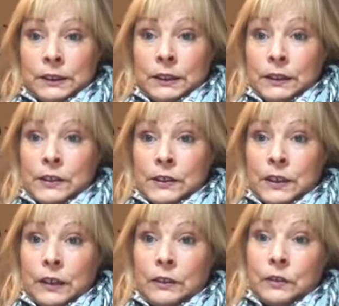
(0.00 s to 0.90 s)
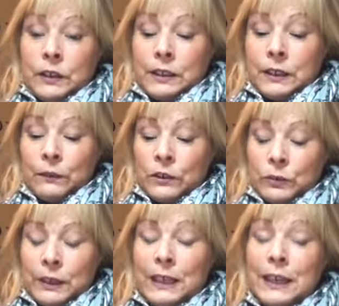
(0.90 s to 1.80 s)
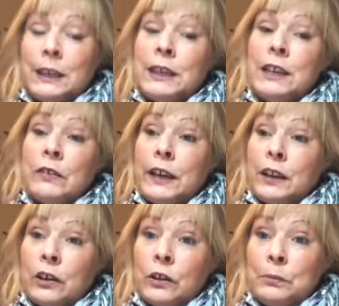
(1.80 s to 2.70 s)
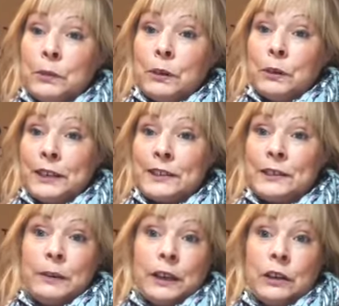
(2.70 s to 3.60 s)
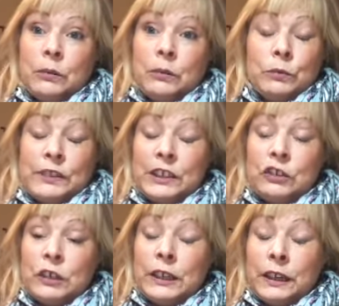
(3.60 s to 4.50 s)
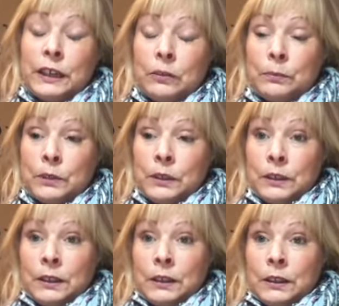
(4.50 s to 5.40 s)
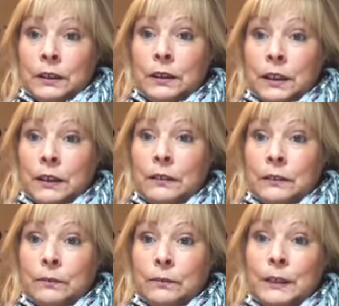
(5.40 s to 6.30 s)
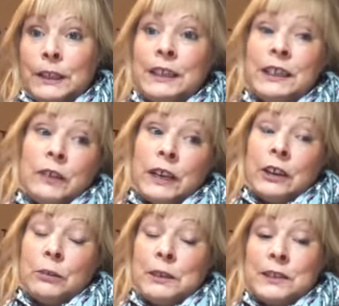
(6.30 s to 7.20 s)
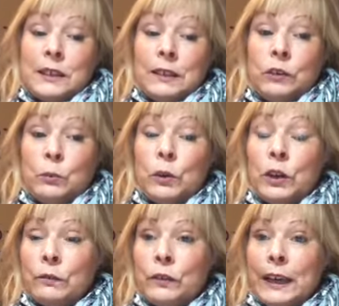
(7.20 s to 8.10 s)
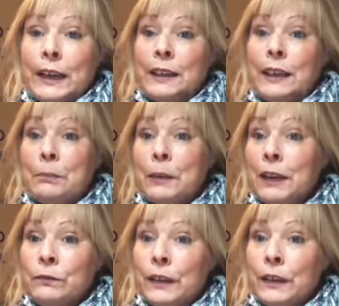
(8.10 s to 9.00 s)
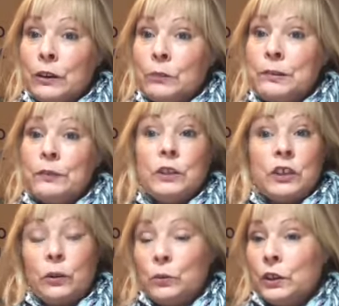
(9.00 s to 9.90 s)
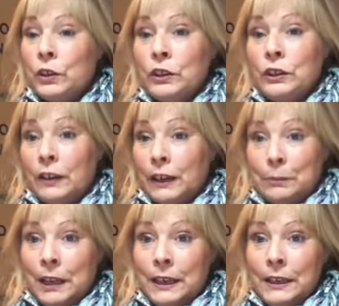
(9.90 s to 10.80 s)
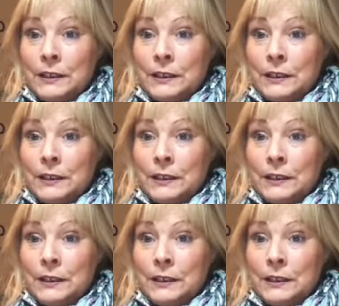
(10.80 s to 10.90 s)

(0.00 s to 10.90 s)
Mm. So the difference between linear income and passive income or residual income. Yeah. You know, linear income is if you work now you get paid for an hour, but if you don't work, you don't get paid.